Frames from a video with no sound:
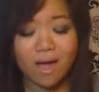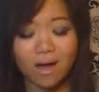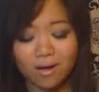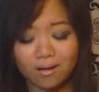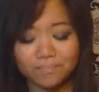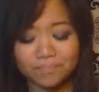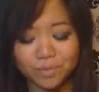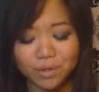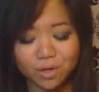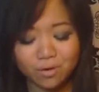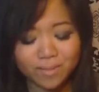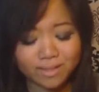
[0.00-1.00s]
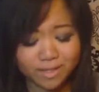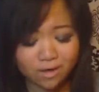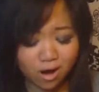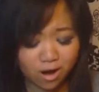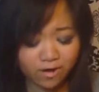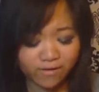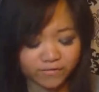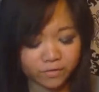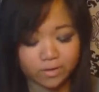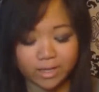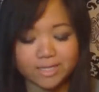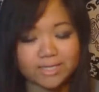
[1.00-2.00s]
you know, my day offs
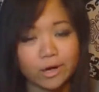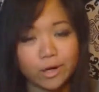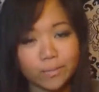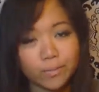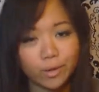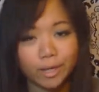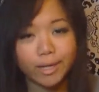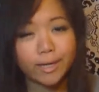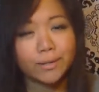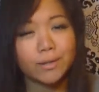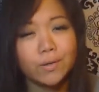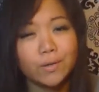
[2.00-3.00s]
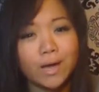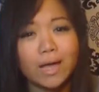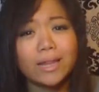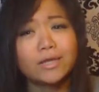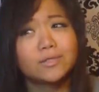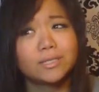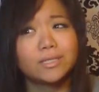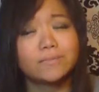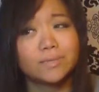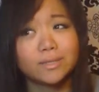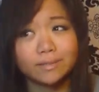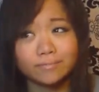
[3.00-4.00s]
are like Saturday morning, you know, I leave to
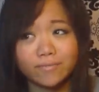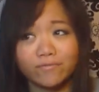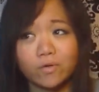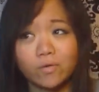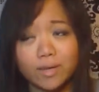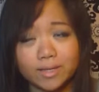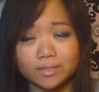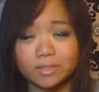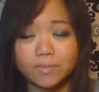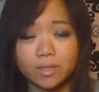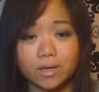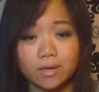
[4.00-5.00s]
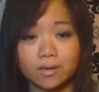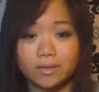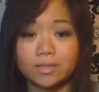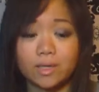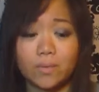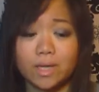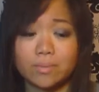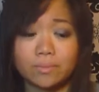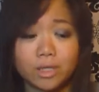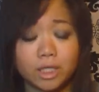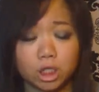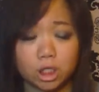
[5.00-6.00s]
sleep in for once because I wake up
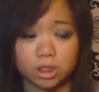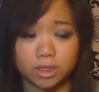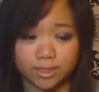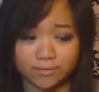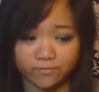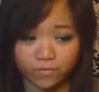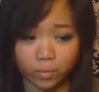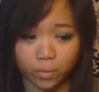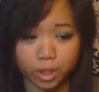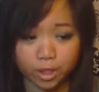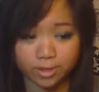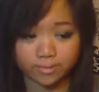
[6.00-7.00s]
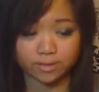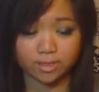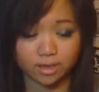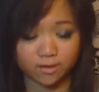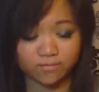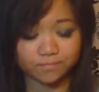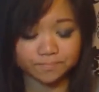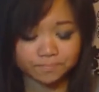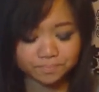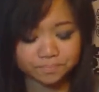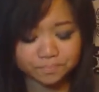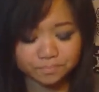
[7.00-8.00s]
pretty early for work and stuff.
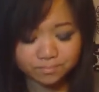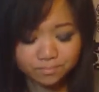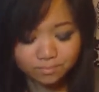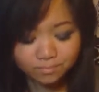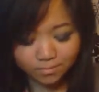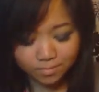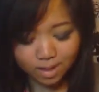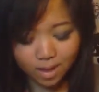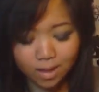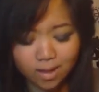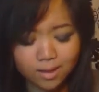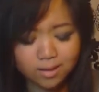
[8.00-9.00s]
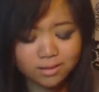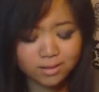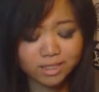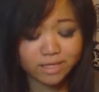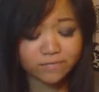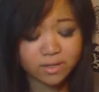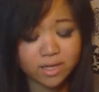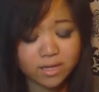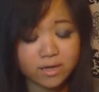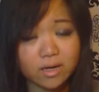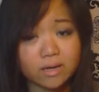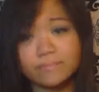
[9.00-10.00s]
And 7
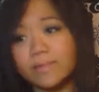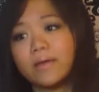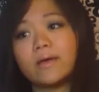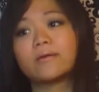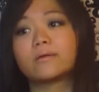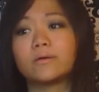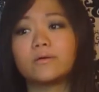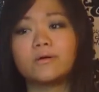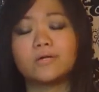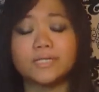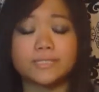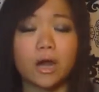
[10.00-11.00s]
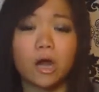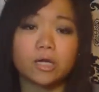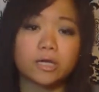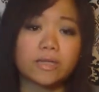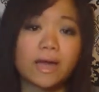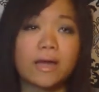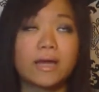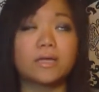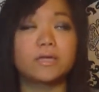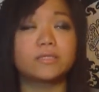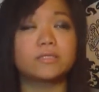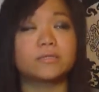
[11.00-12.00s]
a.m., like, I don't know, on a Saturday, that
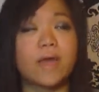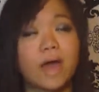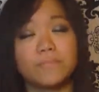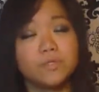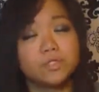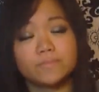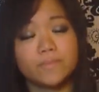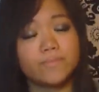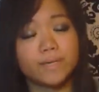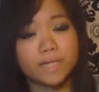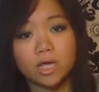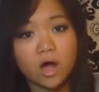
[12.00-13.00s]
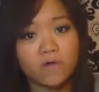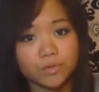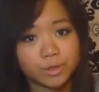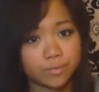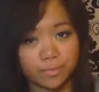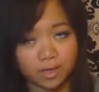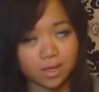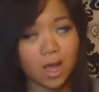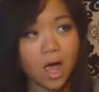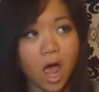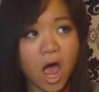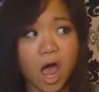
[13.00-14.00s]
it happens to be my day off or something,
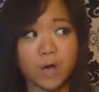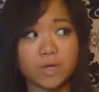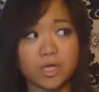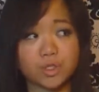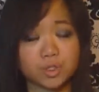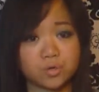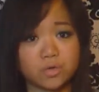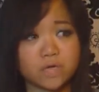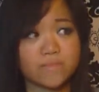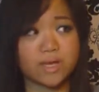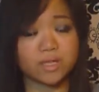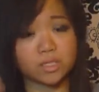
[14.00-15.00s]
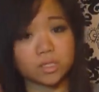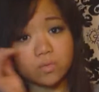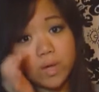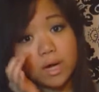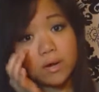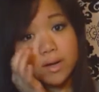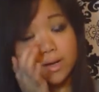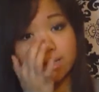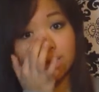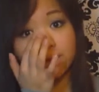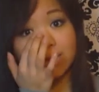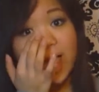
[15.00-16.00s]
I would hear screaming and swearing and
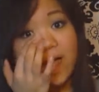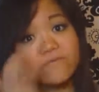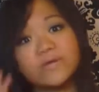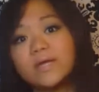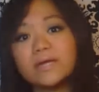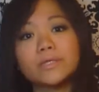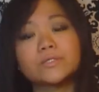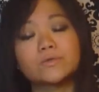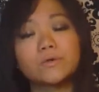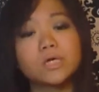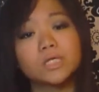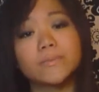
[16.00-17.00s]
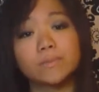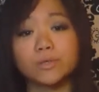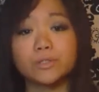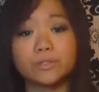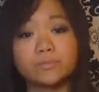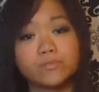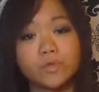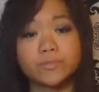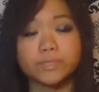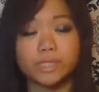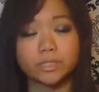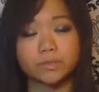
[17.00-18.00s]
like laughing next door, because my brother's room
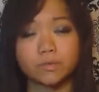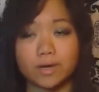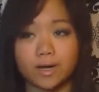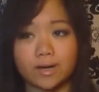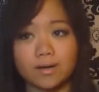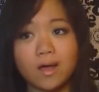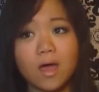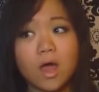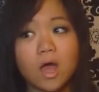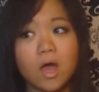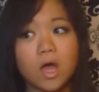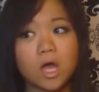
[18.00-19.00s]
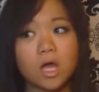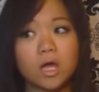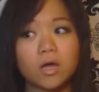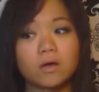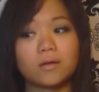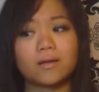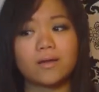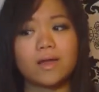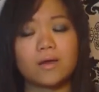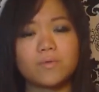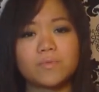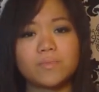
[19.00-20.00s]
is next door, and
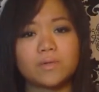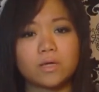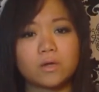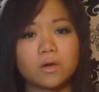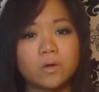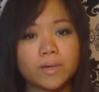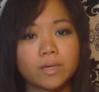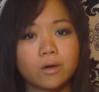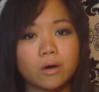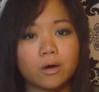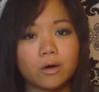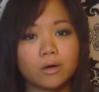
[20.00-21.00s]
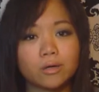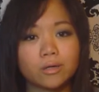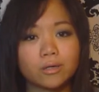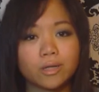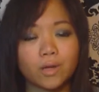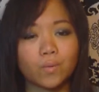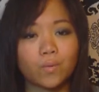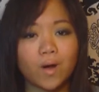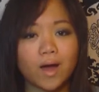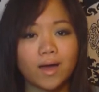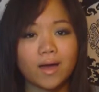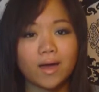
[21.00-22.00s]
I would be like, oh my god, like,
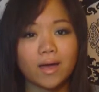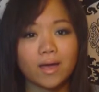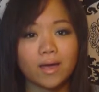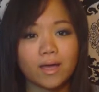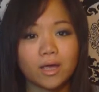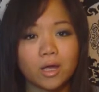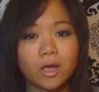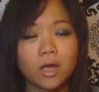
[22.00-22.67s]
why?